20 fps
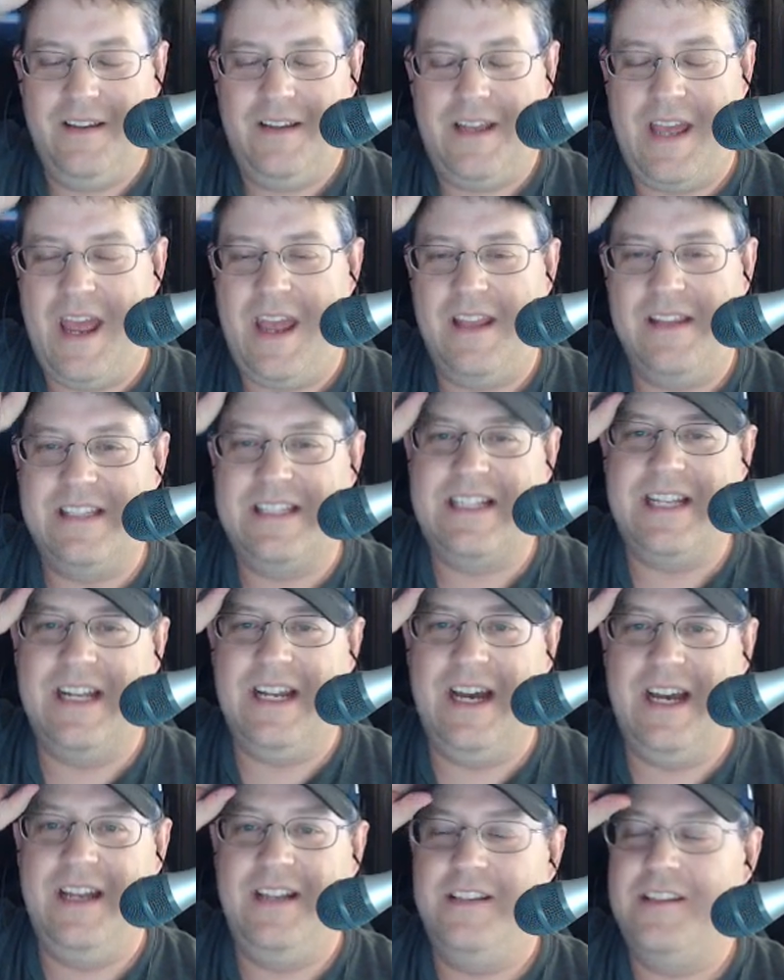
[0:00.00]
Canes
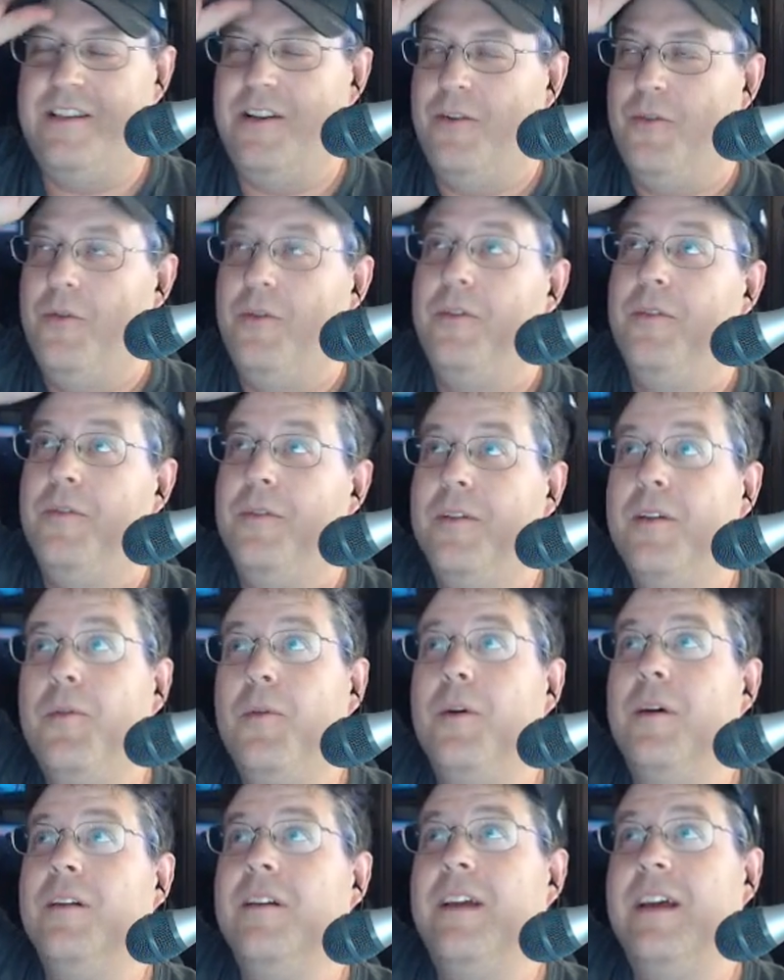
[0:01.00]
tonight, so
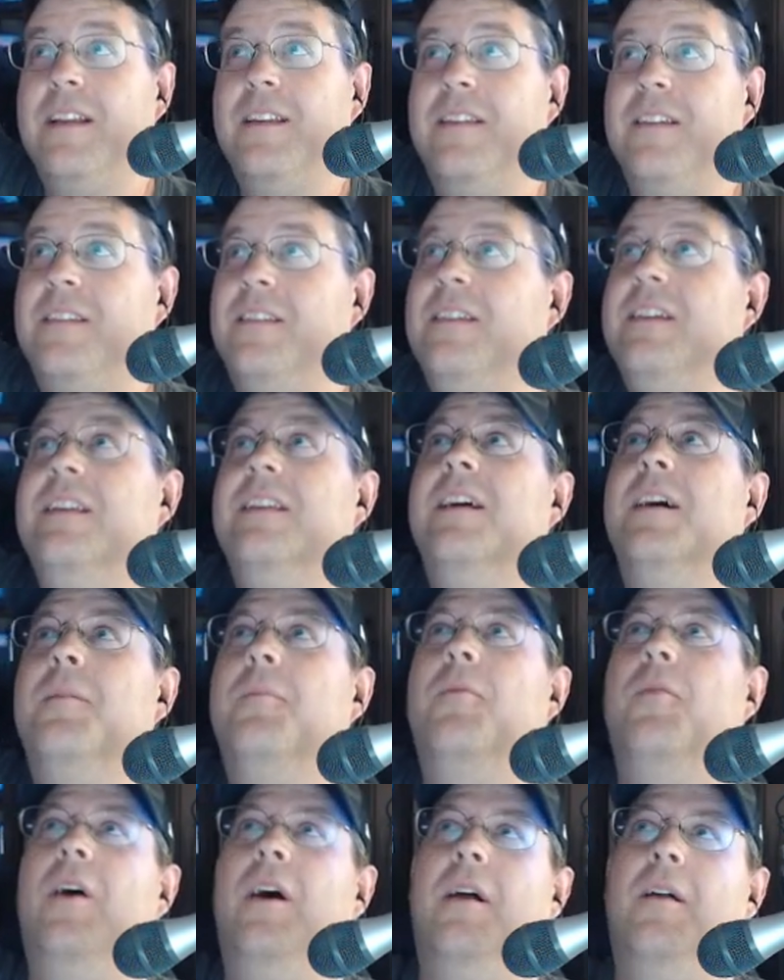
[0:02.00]
we'll get to see
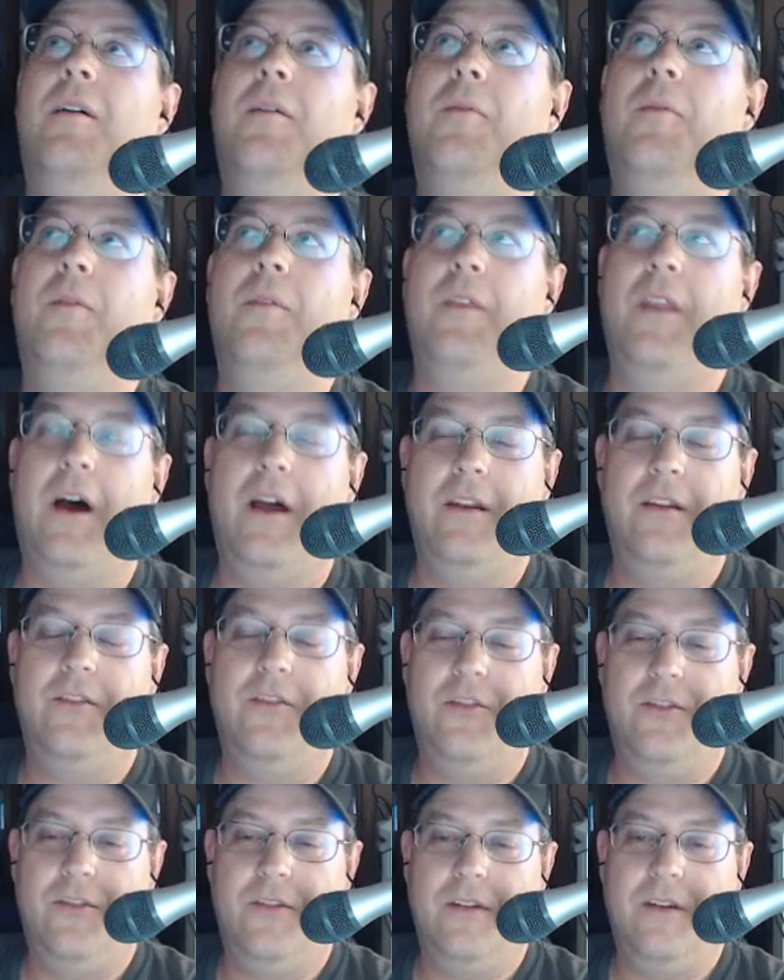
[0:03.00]
them. Well, not
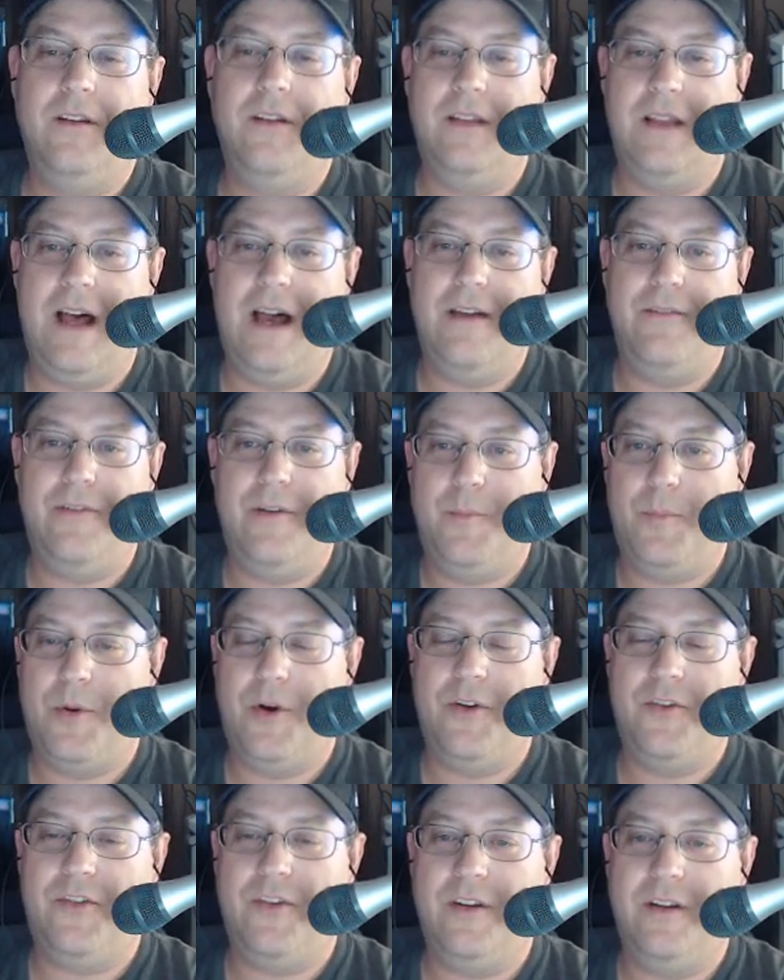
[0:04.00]
live in
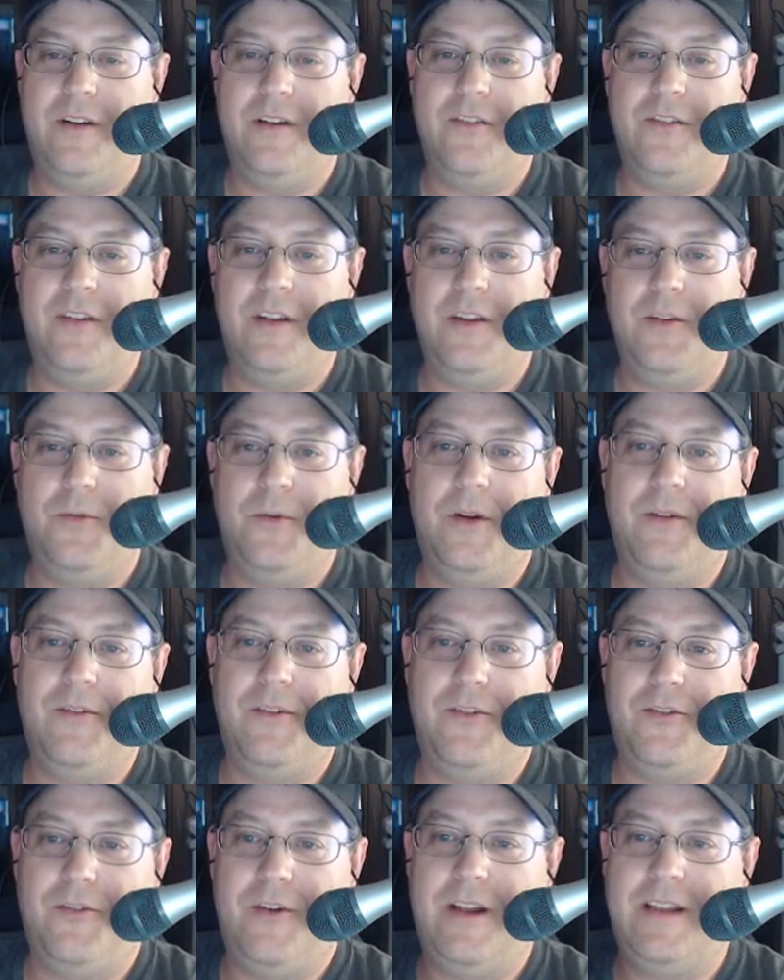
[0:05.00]
person because neither one of
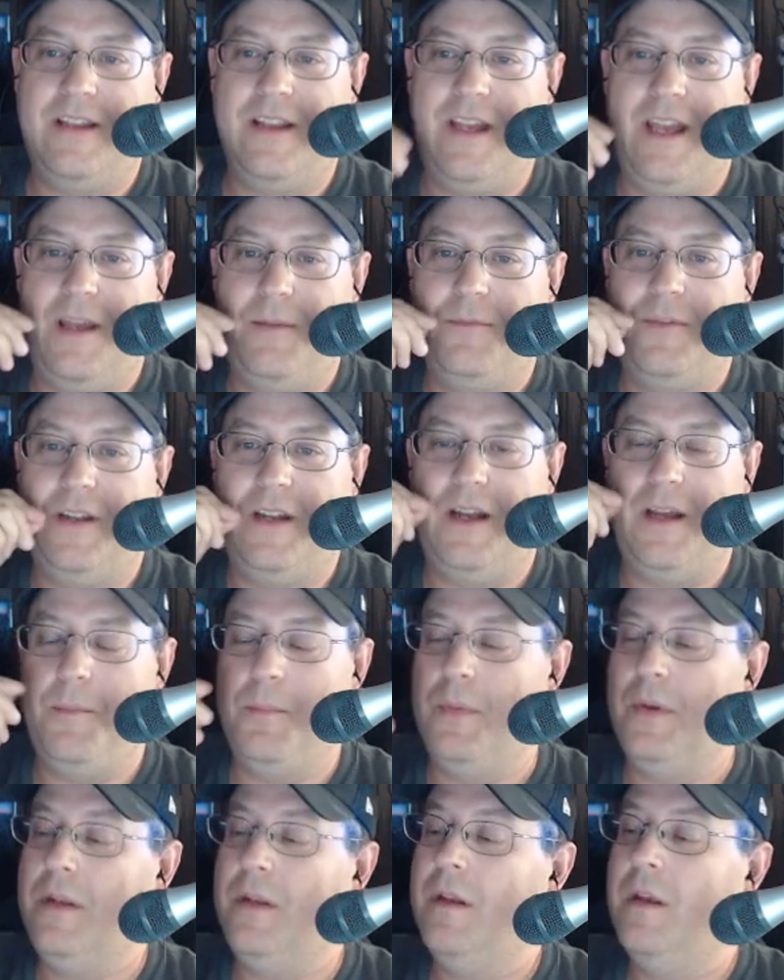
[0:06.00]
us are at the game tonight,
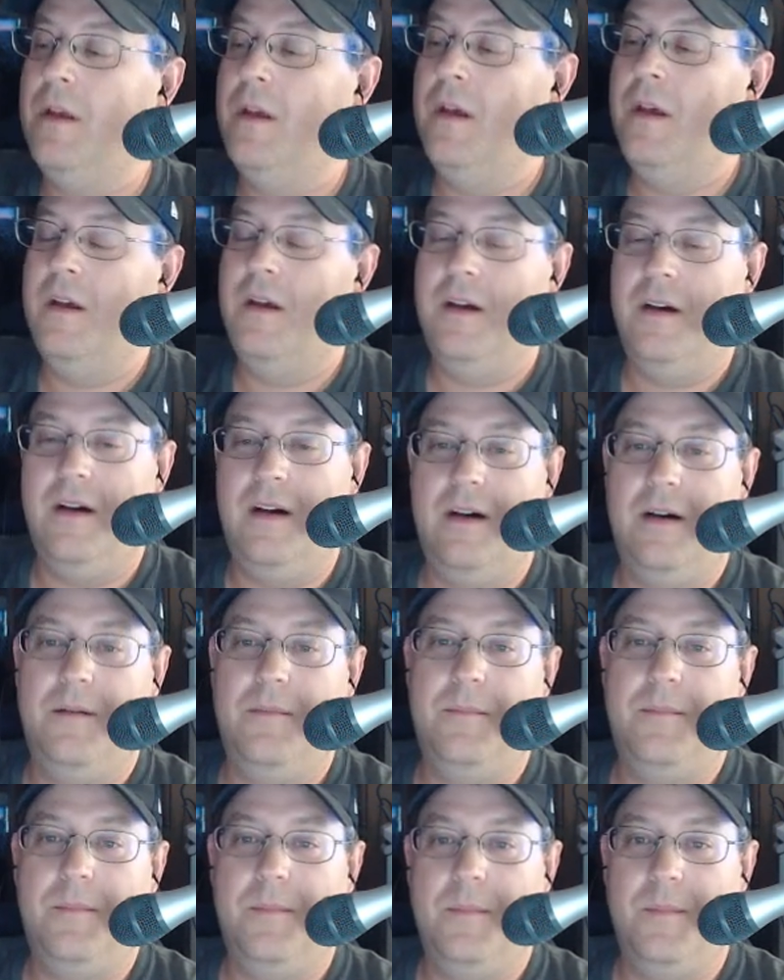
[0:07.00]
but
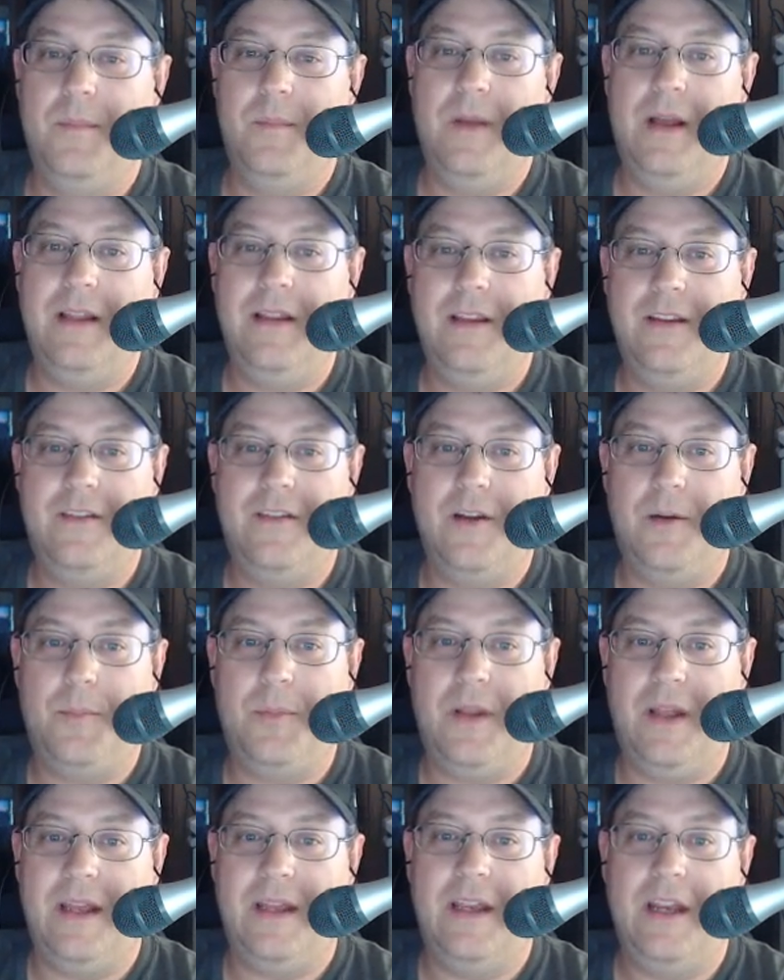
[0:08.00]
at least they're
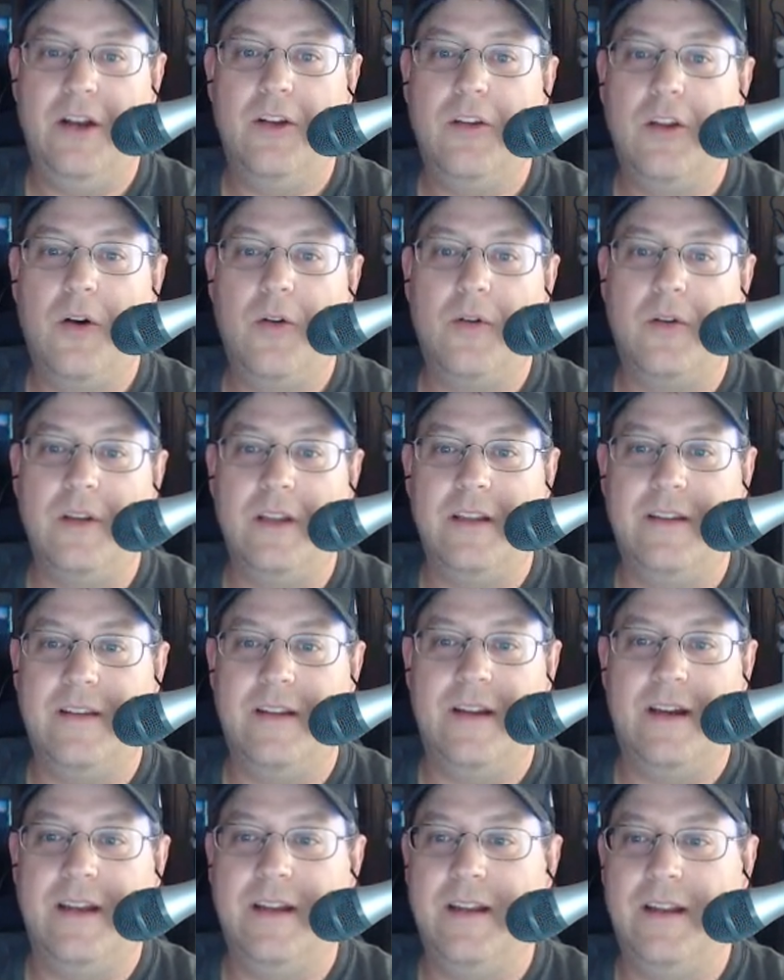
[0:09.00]
playing here locally
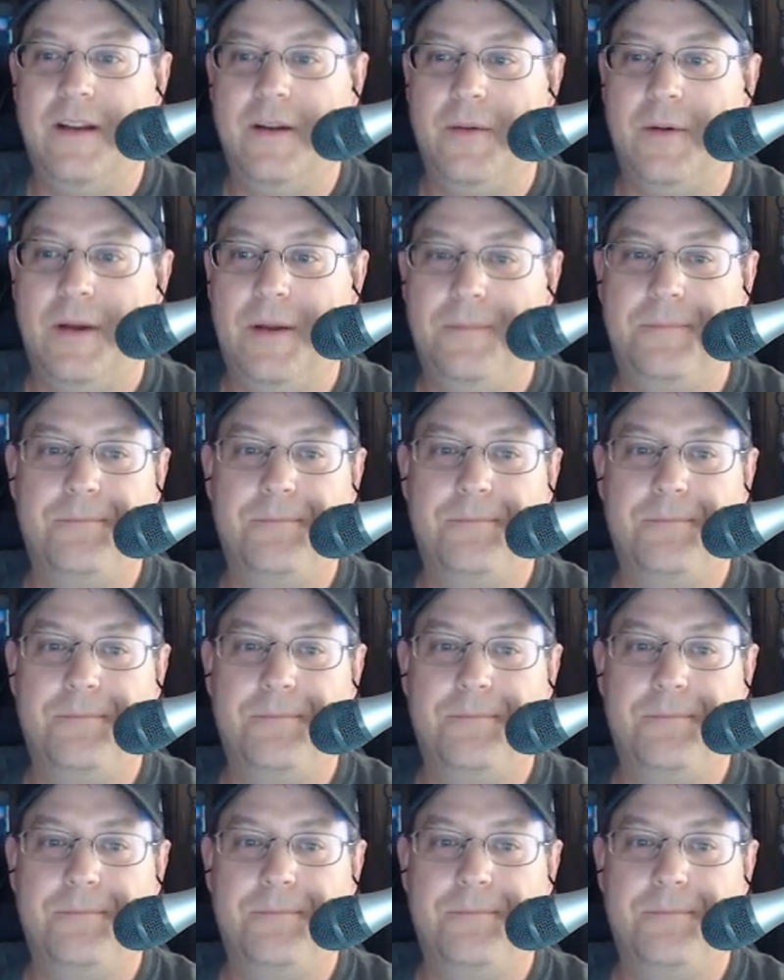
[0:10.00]
tonight anyway.